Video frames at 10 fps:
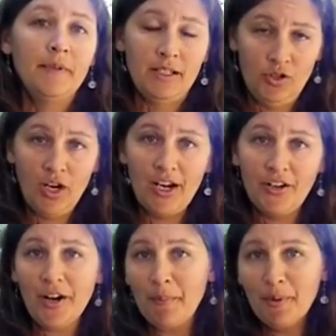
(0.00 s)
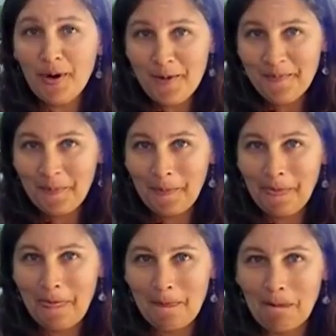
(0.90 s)
You got your number?
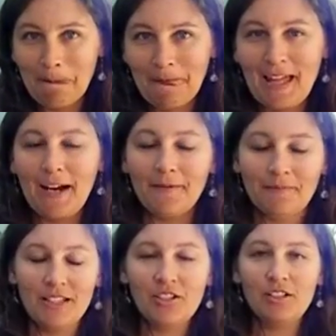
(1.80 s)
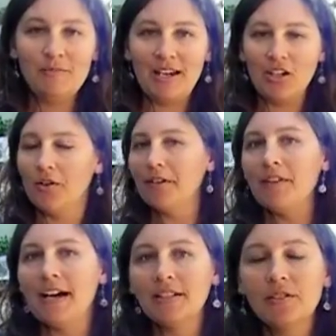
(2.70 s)
Okay, let's just make note of
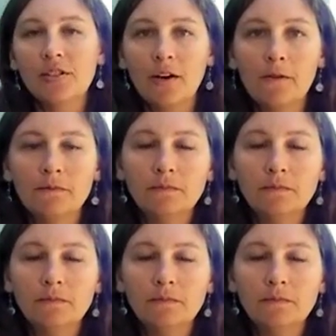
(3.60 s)
that. So